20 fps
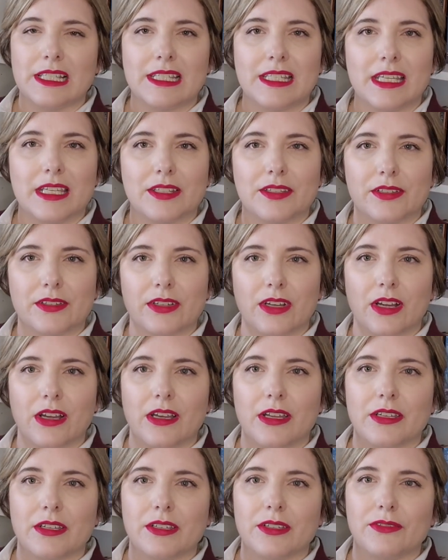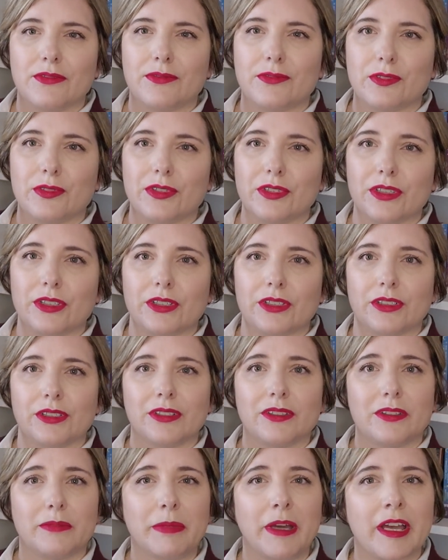takes her on for
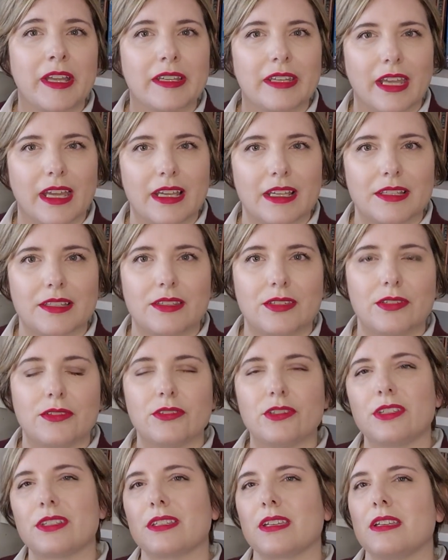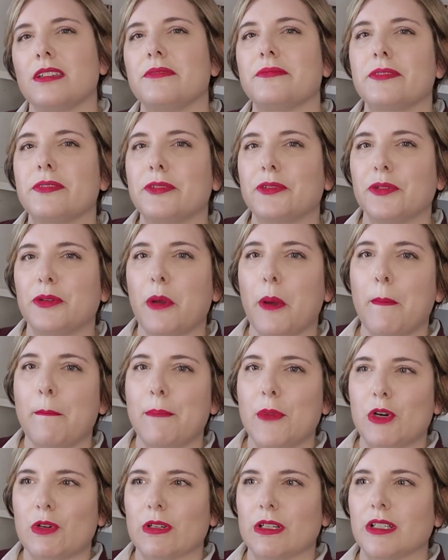the podcast to just kind of learn
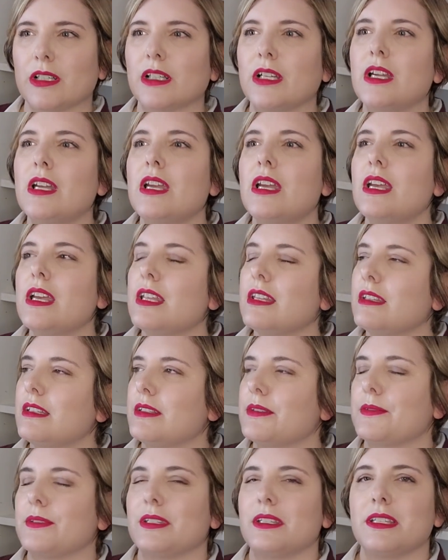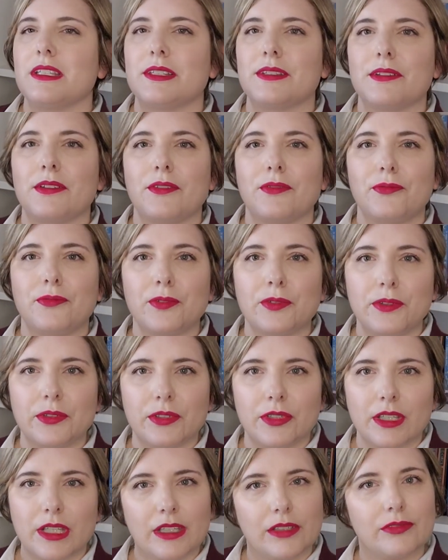more. This one is
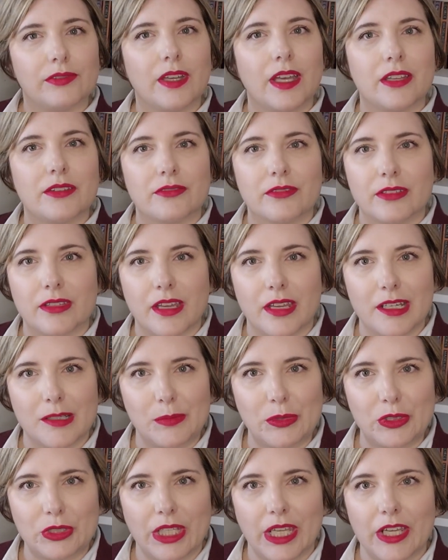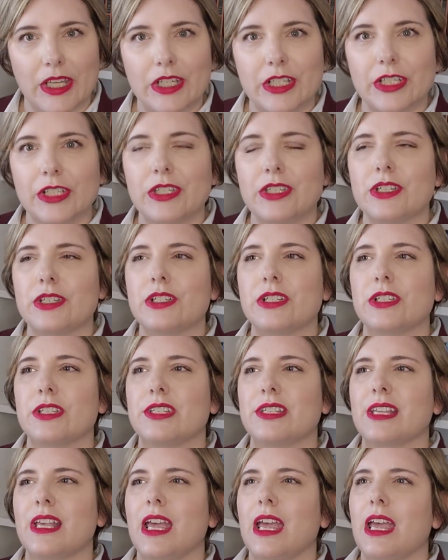full of unreliable
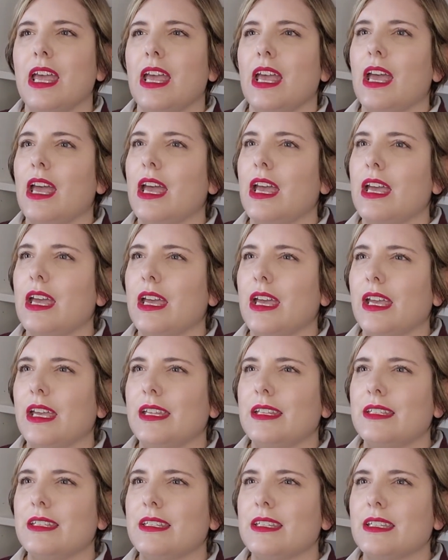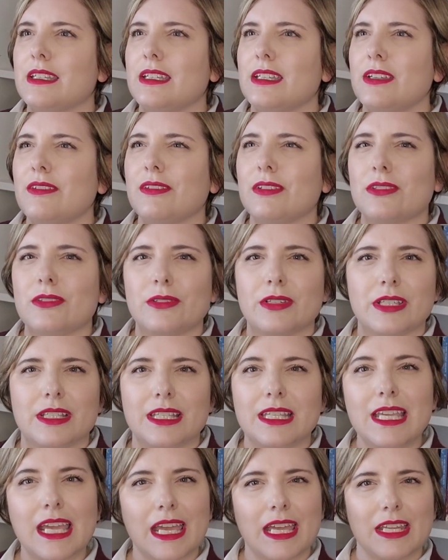characters, and even towards
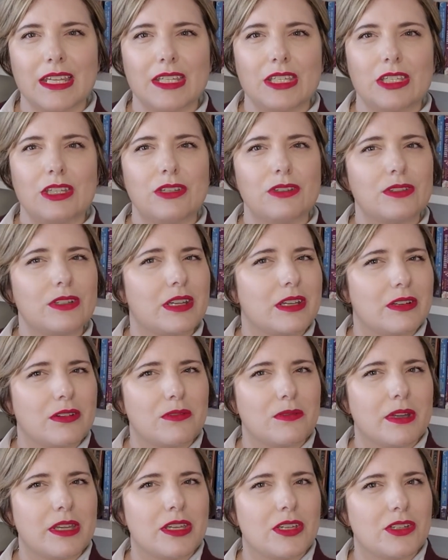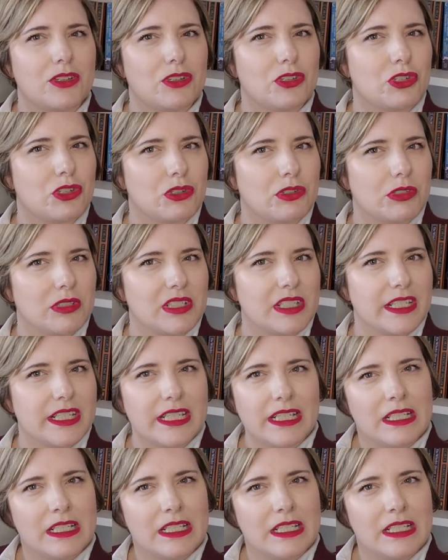the end, you're not quite sure